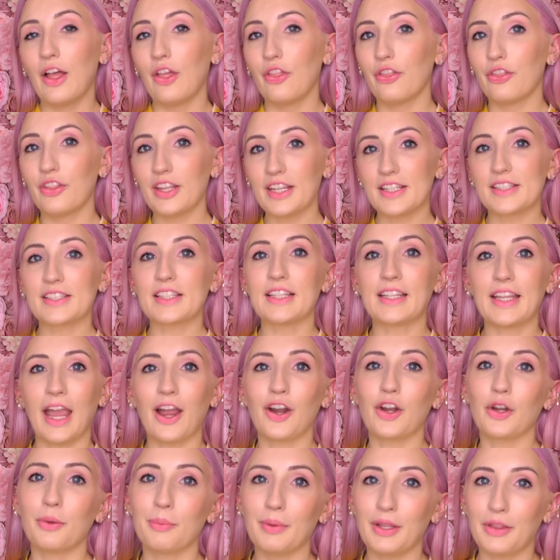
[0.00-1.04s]
these could
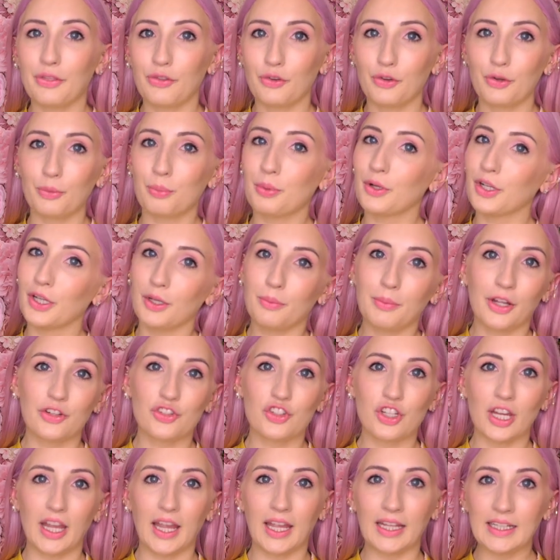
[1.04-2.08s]
carry me through pretty
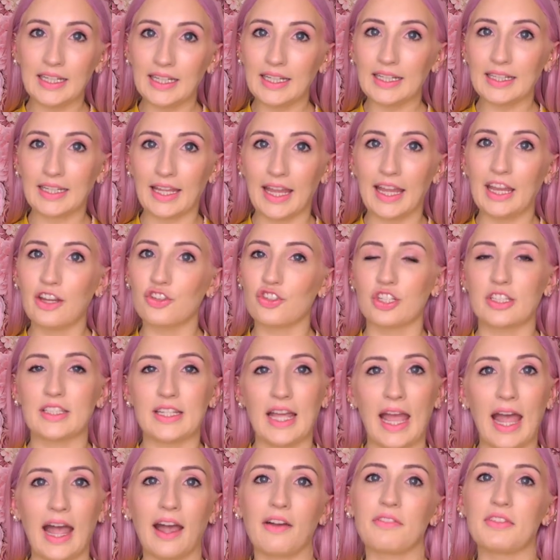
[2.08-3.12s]
much any occasion to
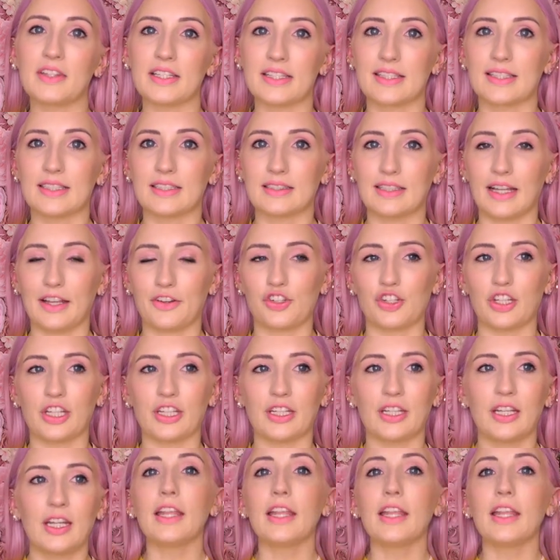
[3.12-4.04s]
have this selection.